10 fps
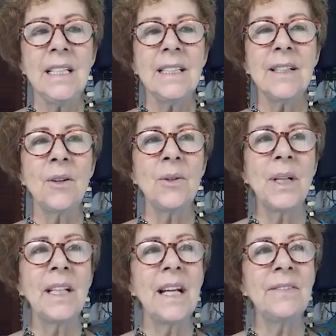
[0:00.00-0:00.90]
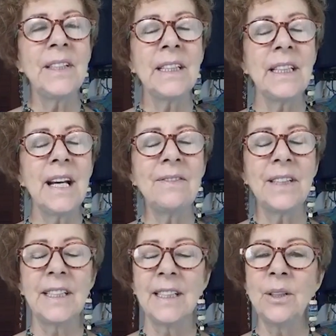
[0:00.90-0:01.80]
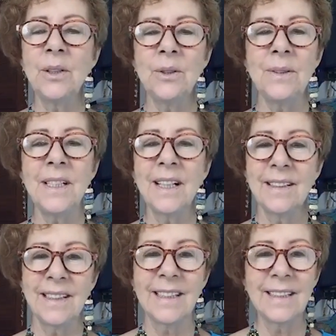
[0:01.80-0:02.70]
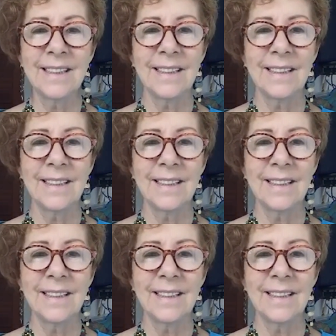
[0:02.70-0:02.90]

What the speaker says: So 11/11, who doesn't